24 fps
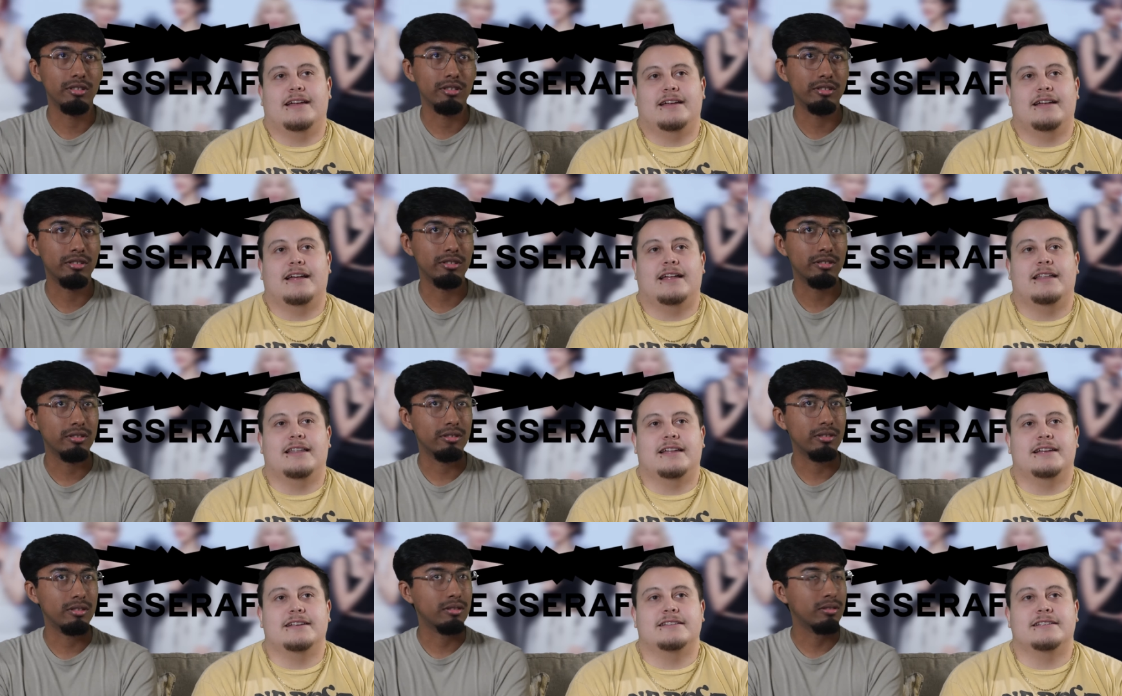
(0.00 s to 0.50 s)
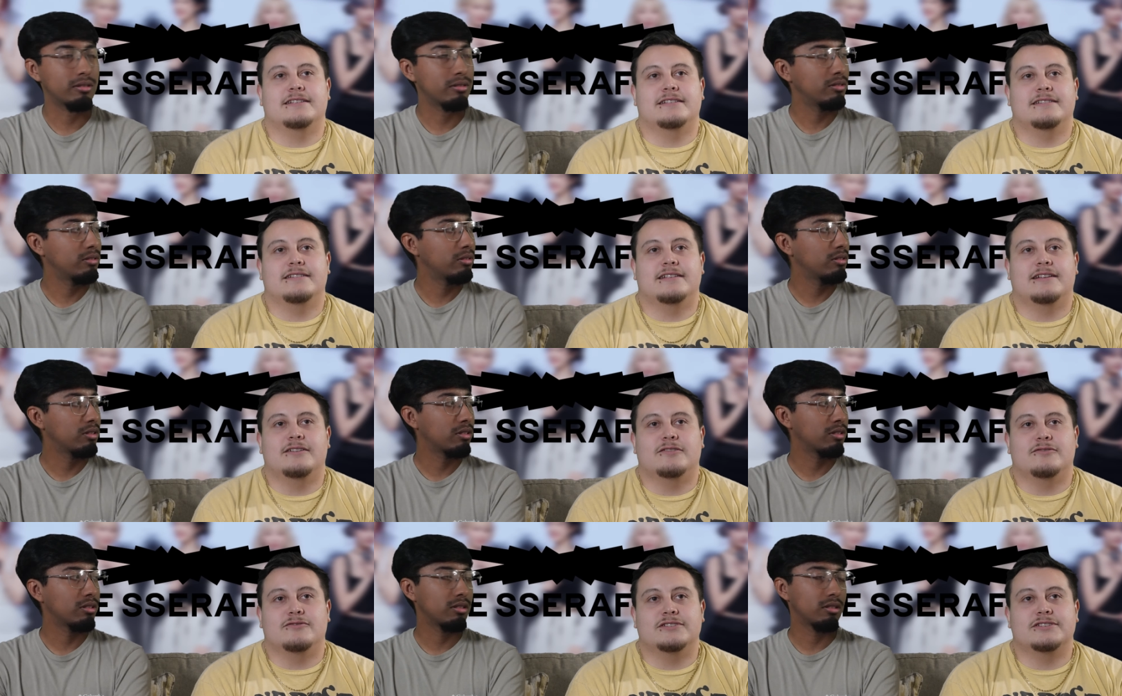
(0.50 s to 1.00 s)
Speaker 1: songs. I liked it. The
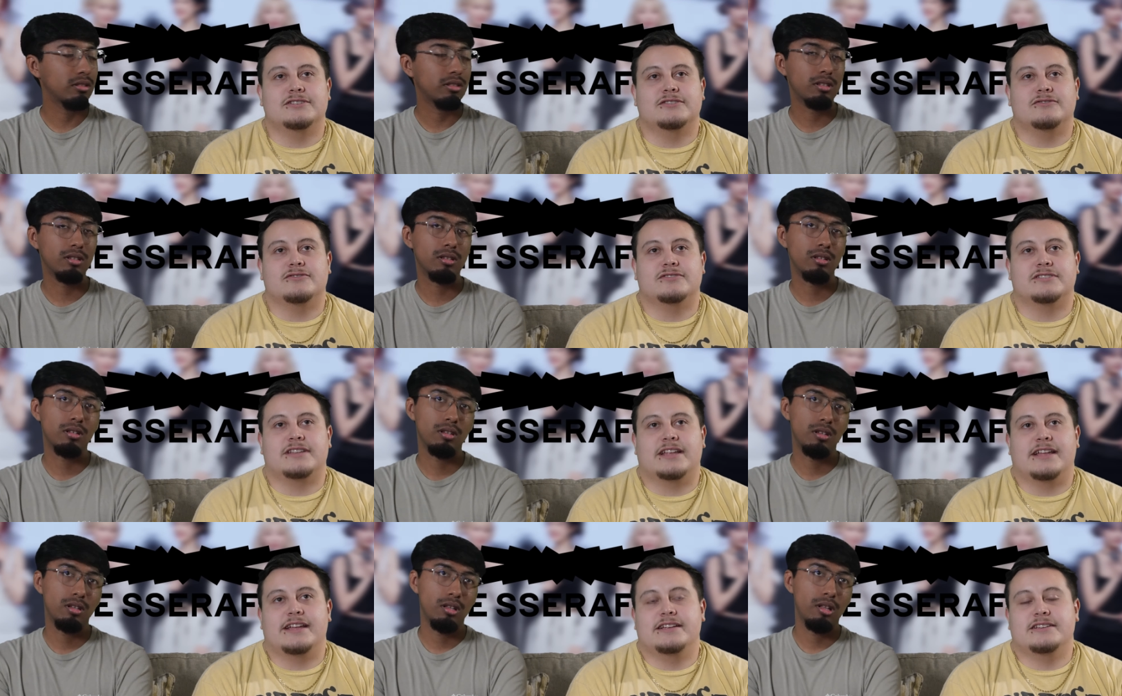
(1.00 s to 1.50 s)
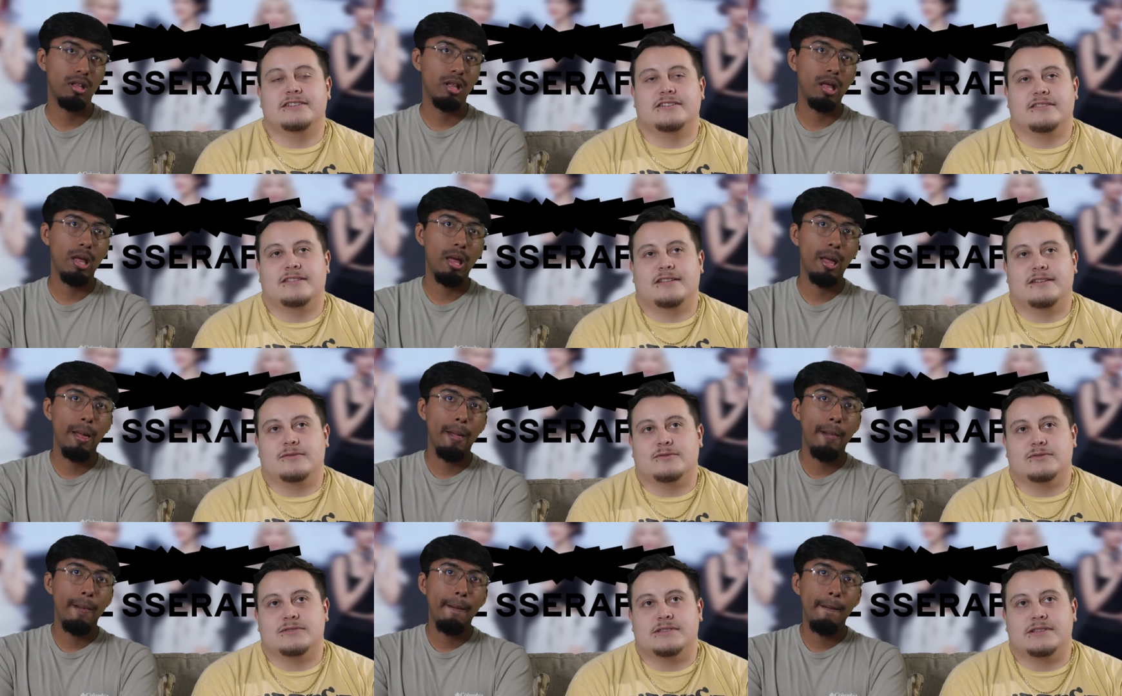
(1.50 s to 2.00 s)
original stage, I think,
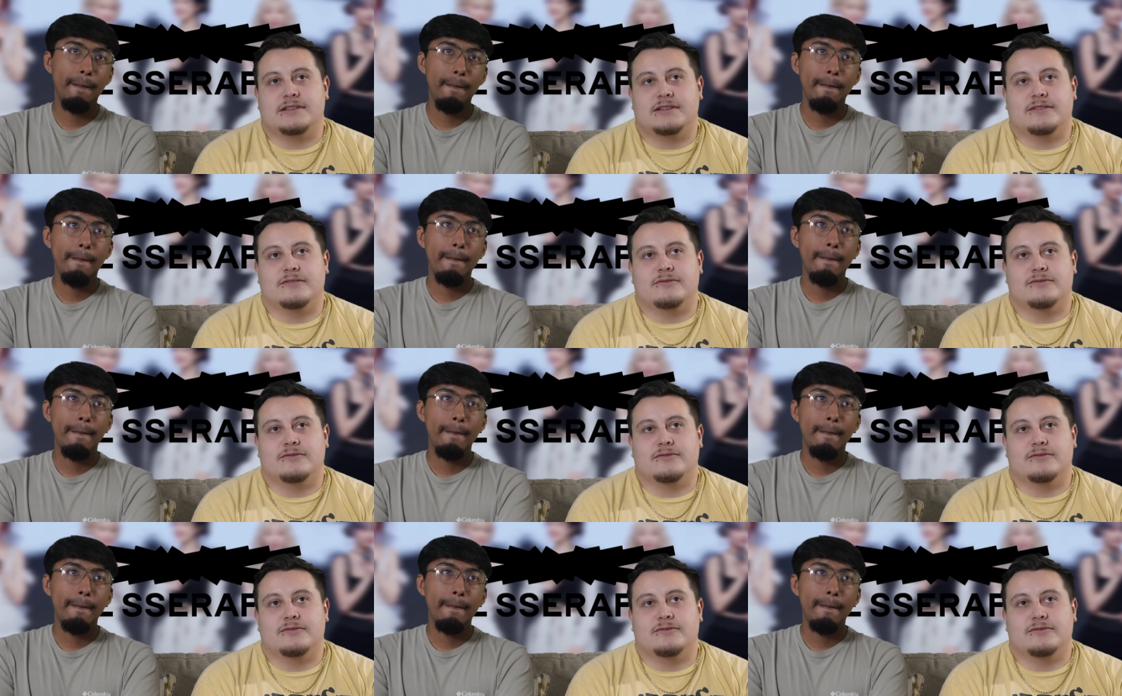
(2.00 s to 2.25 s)
was the